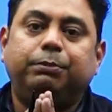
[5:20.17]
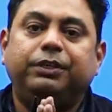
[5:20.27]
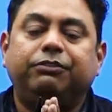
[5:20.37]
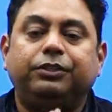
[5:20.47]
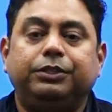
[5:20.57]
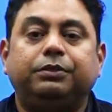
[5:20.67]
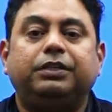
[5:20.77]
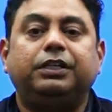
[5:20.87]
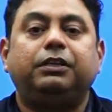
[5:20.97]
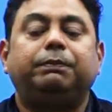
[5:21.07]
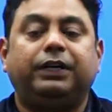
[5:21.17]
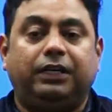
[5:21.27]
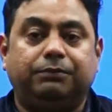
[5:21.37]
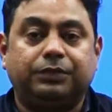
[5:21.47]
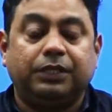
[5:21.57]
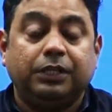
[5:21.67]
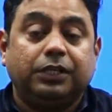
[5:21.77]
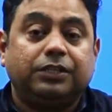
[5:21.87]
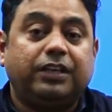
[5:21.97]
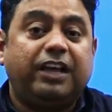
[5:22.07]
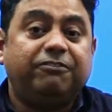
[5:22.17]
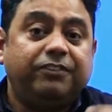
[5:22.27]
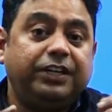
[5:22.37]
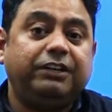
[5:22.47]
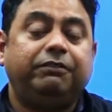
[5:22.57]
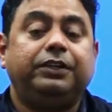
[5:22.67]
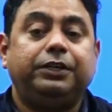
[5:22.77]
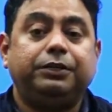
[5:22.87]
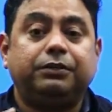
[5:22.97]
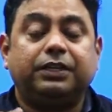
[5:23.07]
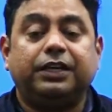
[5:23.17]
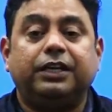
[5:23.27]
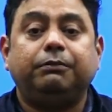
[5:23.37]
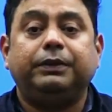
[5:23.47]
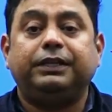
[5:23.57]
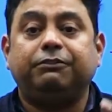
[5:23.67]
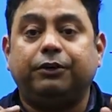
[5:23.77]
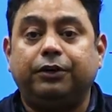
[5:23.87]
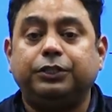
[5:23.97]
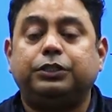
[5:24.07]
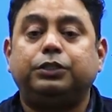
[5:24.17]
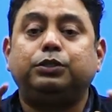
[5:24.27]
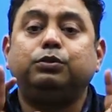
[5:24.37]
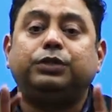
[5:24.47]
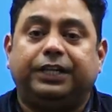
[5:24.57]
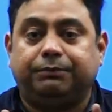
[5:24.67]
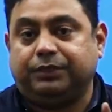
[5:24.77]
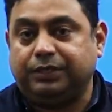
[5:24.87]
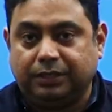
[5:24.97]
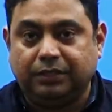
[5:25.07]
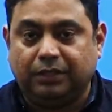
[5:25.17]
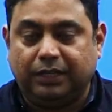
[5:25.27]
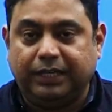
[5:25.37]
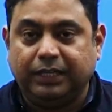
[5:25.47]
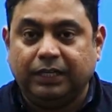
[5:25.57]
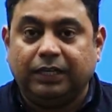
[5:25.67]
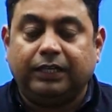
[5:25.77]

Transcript: be with you till prelims. So every video can be watched two times, all right,